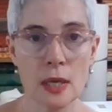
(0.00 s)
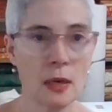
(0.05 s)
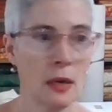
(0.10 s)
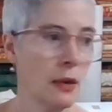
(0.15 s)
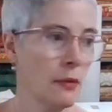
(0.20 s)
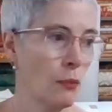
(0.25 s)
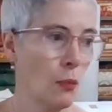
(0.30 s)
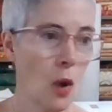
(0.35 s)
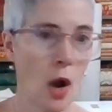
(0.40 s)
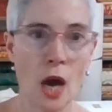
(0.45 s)
And
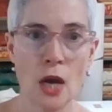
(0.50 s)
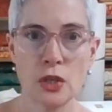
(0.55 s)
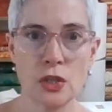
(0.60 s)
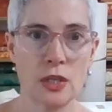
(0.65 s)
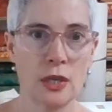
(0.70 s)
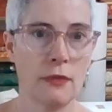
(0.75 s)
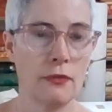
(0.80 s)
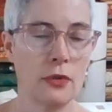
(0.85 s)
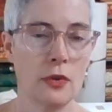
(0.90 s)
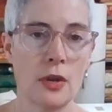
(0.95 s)
I've
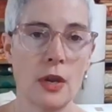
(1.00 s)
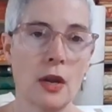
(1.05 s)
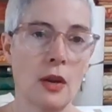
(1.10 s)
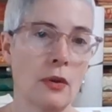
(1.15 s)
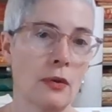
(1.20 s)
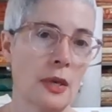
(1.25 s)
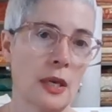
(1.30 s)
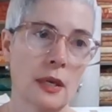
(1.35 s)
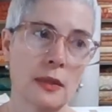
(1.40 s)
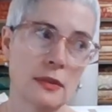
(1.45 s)
washed after, you
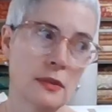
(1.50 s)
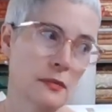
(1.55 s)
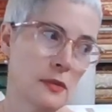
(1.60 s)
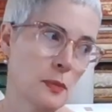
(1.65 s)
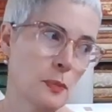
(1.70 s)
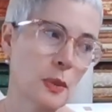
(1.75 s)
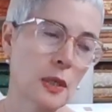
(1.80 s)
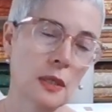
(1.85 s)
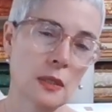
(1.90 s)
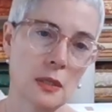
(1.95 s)
know, kids have
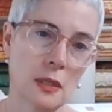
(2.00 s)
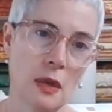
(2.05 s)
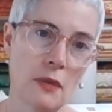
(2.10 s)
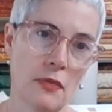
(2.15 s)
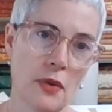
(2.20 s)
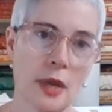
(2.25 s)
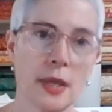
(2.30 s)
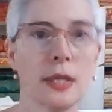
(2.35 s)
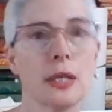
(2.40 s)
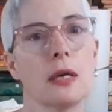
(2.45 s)
spilled
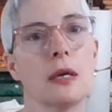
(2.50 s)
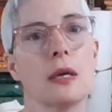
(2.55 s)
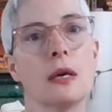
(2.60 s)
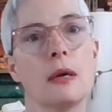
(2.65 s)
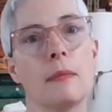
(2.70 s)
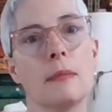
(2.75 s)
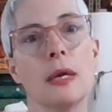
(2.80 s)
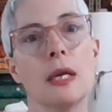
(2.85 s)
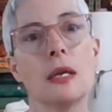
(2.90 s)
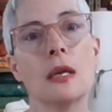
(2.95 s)
stuff on
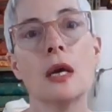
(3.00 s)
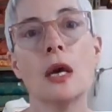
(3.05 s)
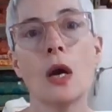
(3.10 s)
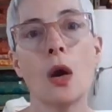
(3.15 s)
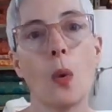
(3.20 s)
them and